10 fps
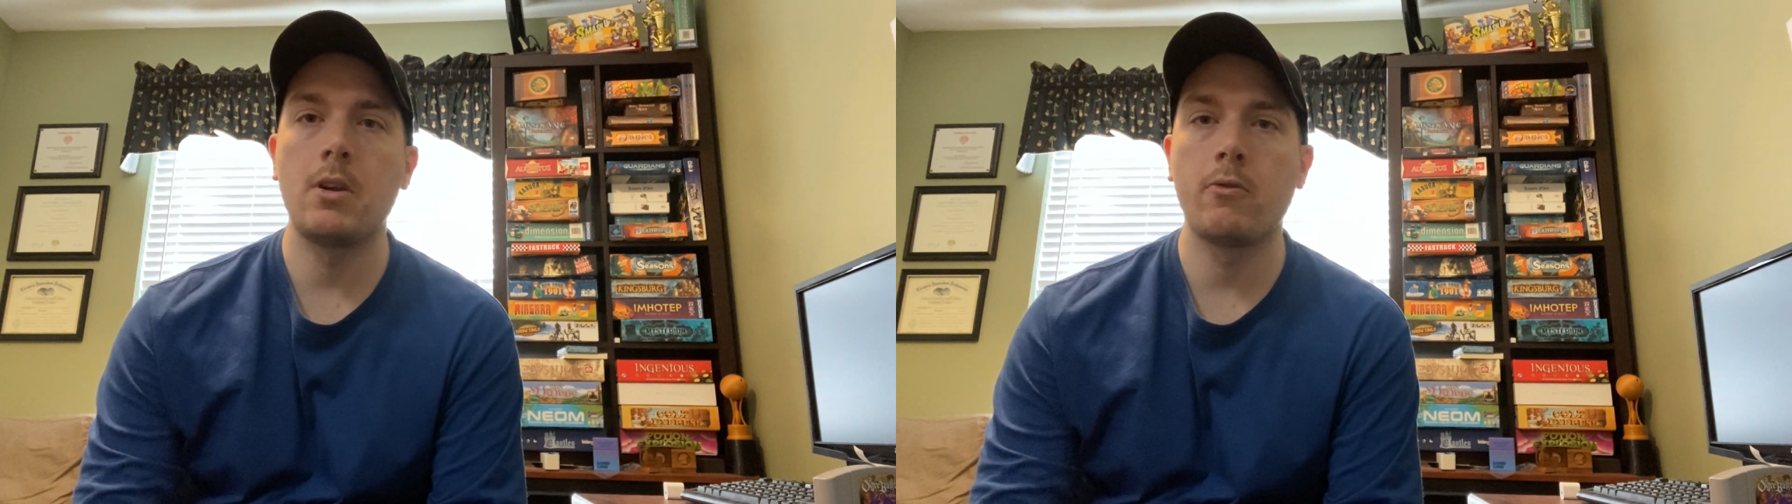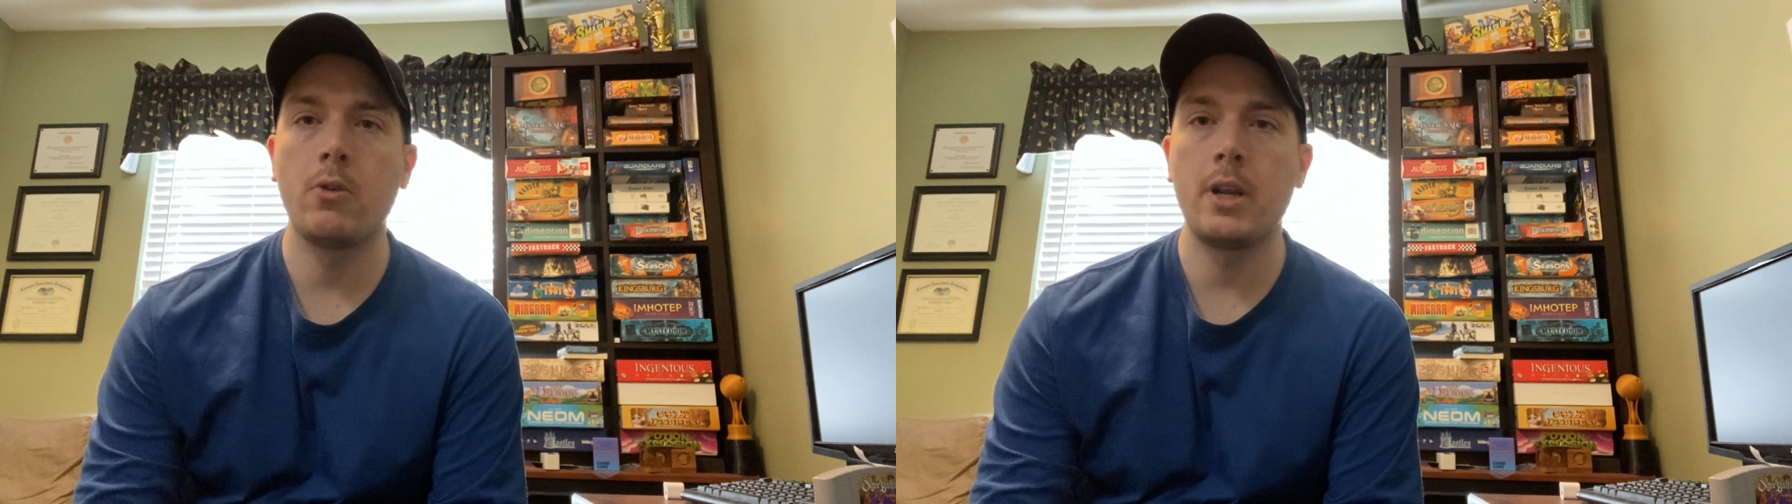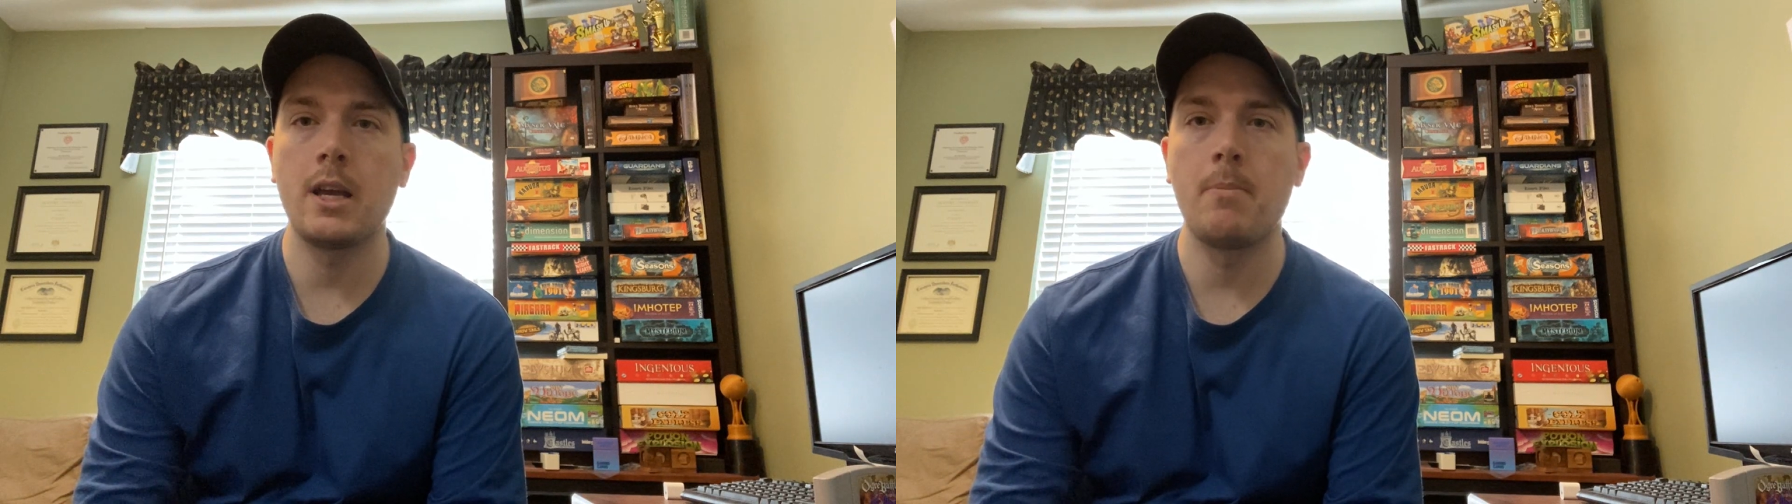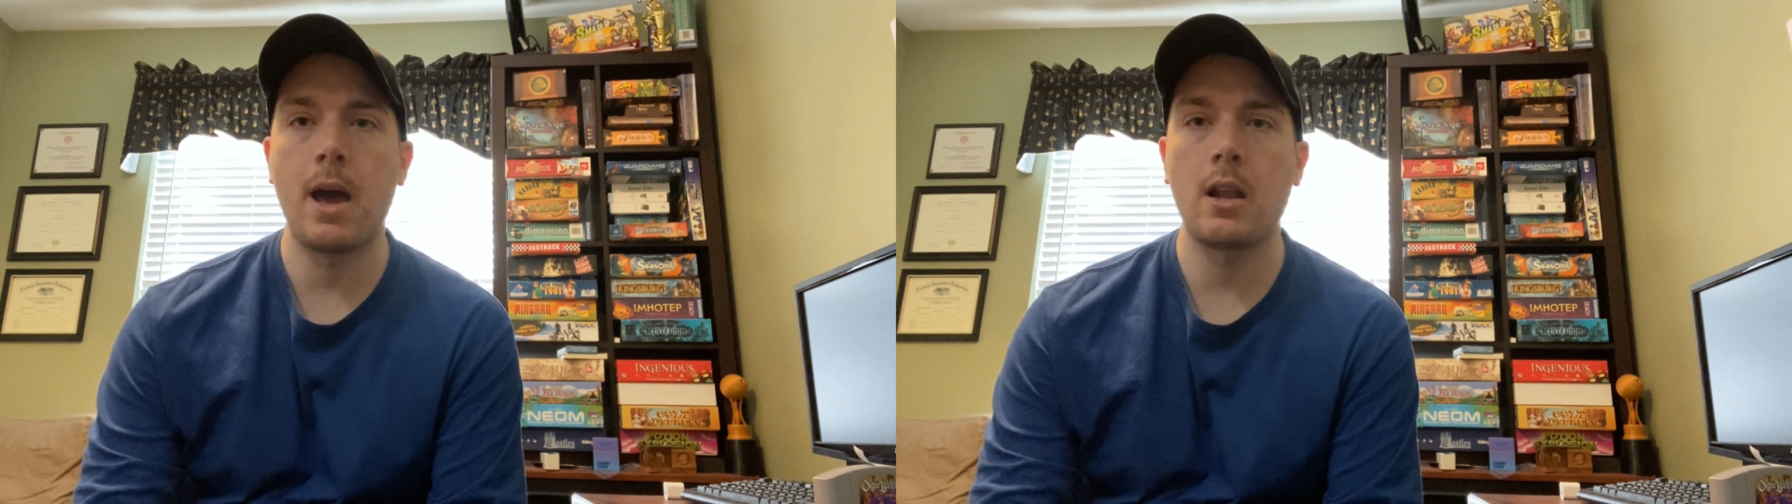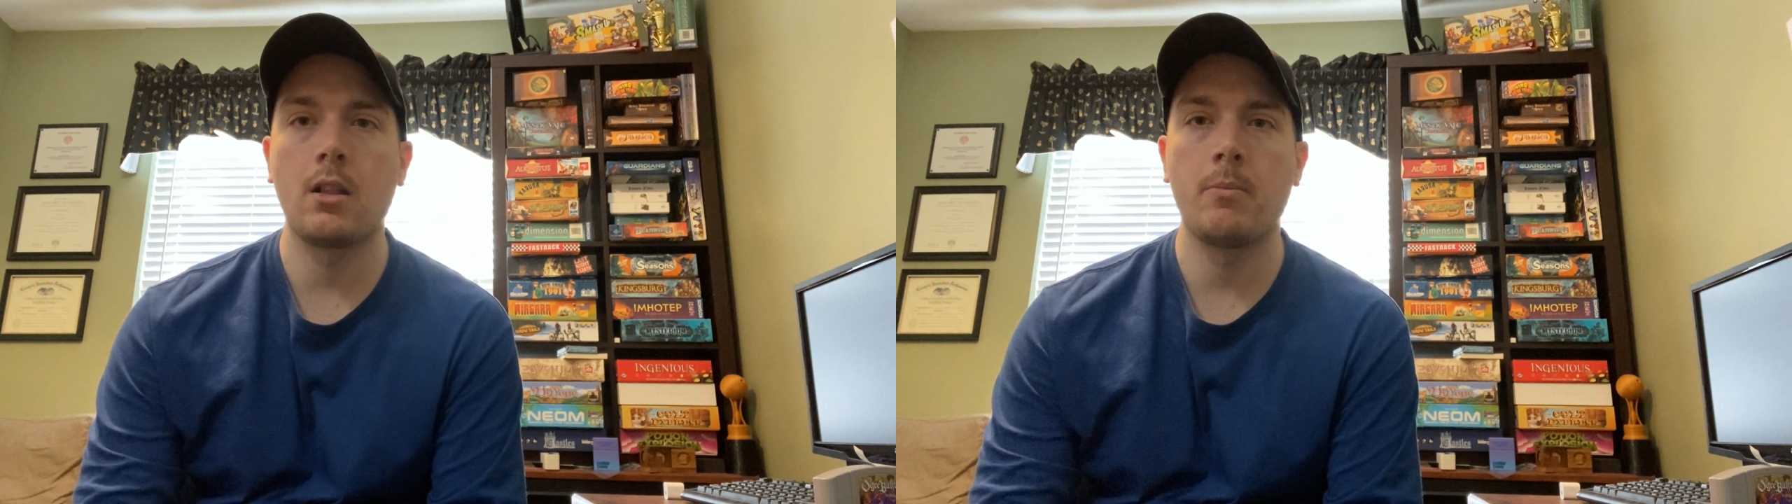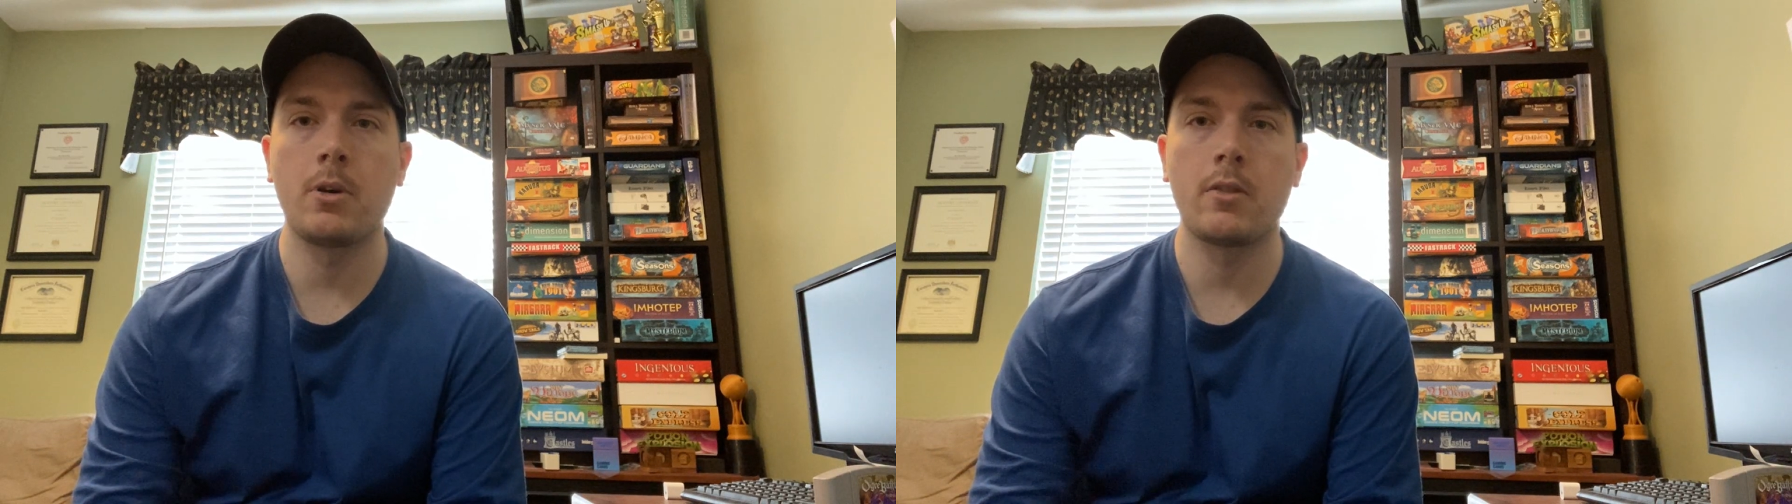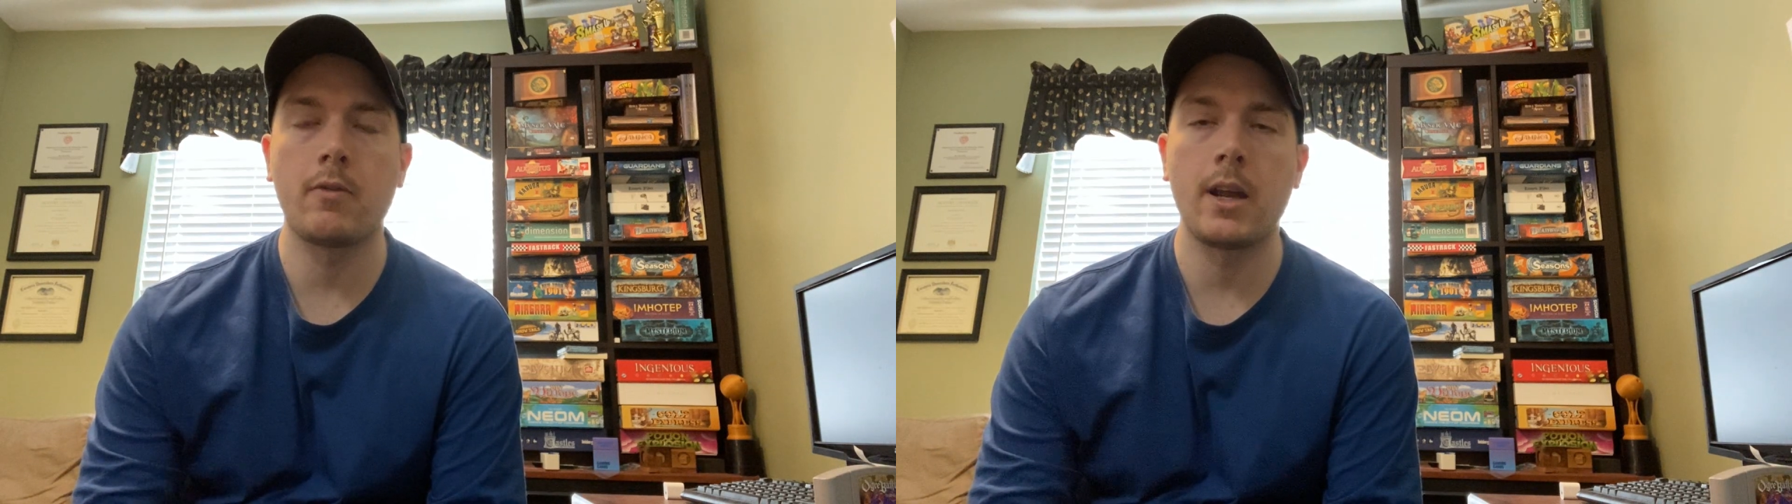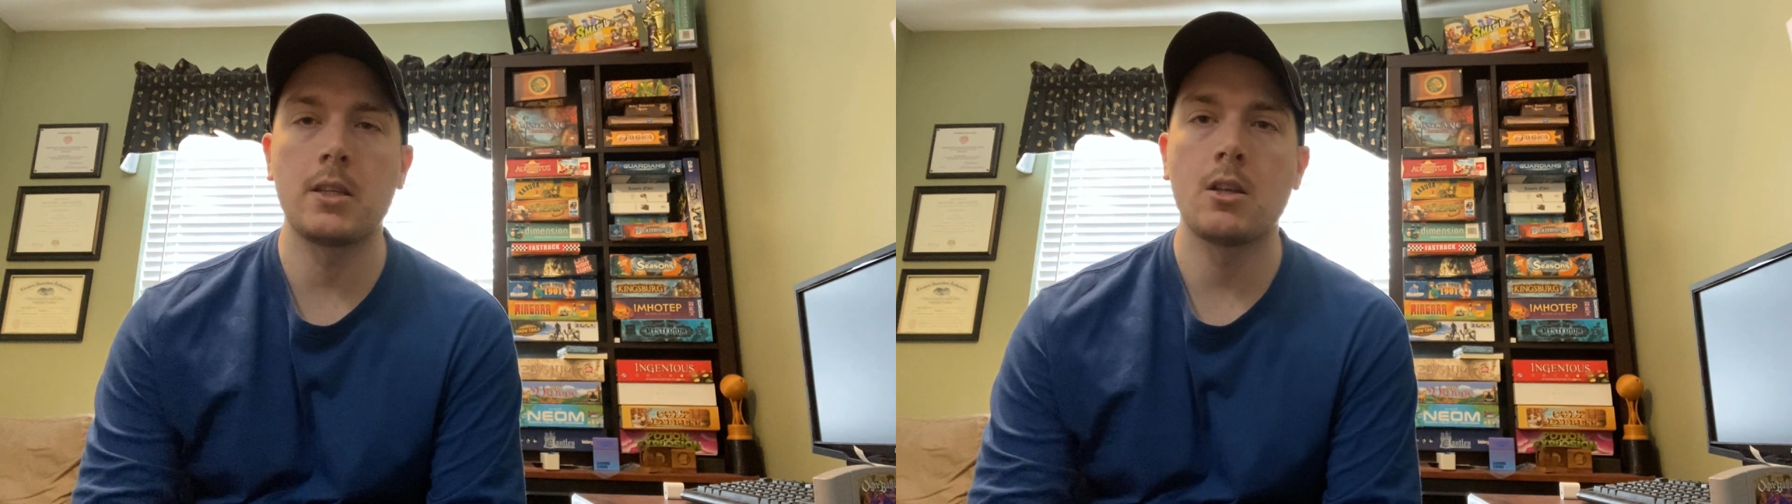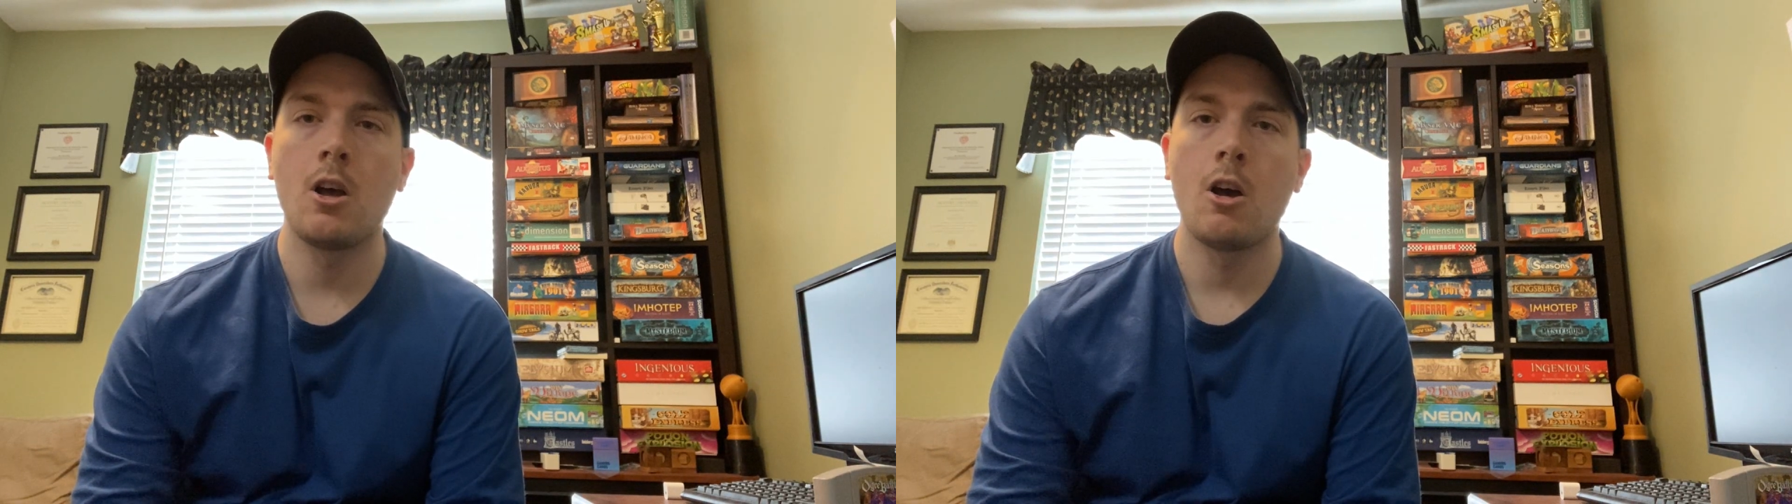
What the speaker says: Erudia Battle of Birthrights,